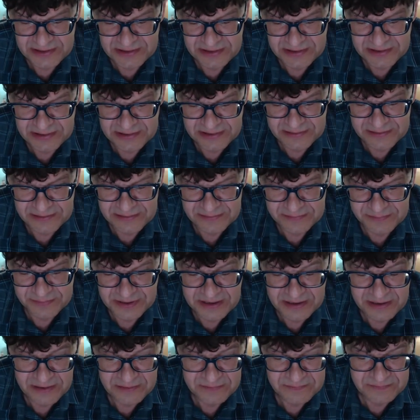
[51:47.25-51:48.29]
uh,
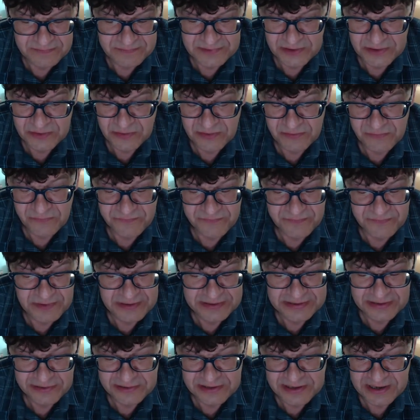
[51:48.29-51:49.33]
but you know,
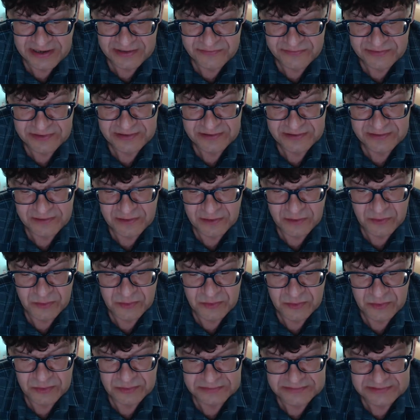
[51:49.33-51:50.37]
another country,
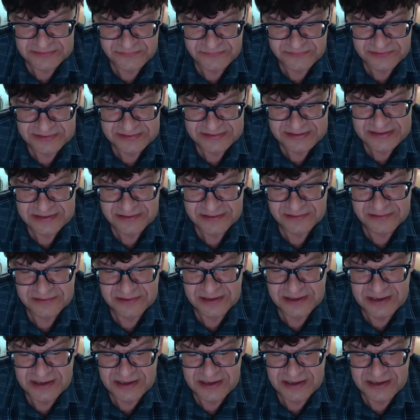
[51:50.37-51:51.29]
whole different deal.